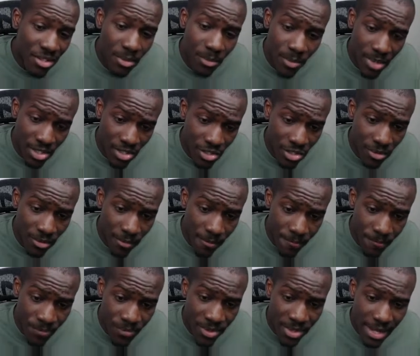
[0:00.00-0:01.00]
Commission.
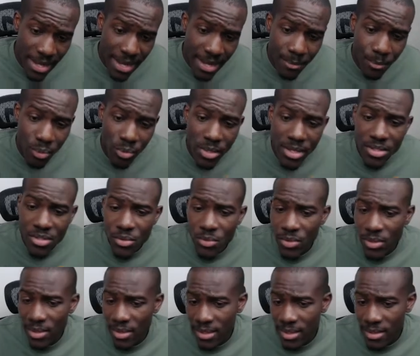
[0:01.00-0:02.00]
A press
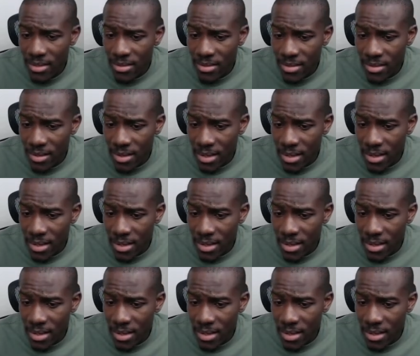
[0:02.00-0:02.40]
release